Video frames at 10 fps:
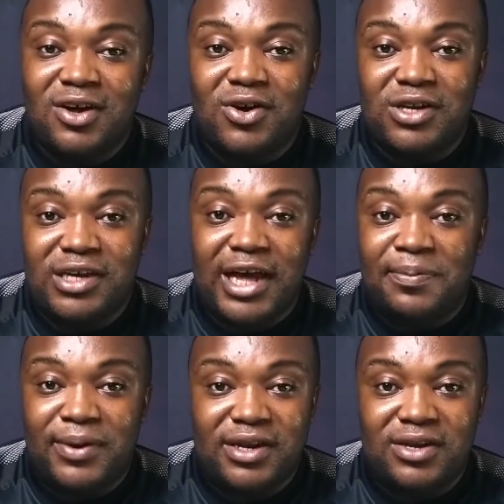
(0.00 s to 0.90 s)
on the
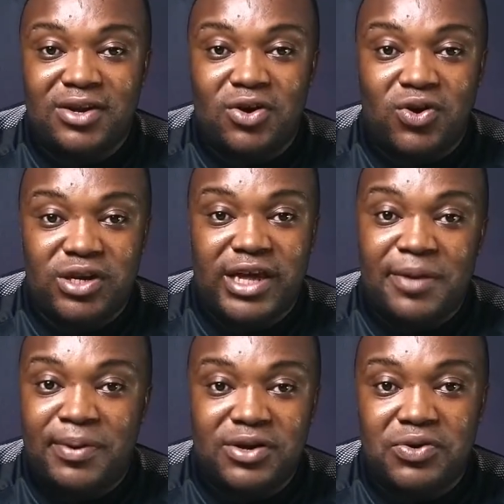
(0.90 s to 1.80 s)
iPad or on the
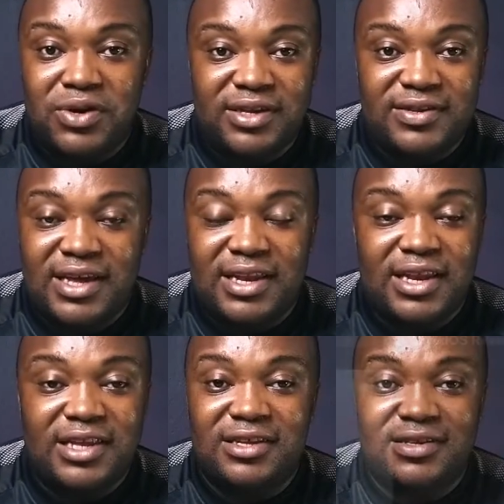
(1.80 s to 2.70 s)
iPad OS,
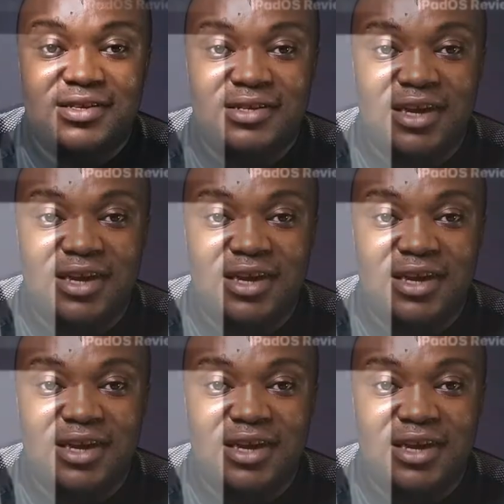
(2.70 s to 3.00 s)
and that is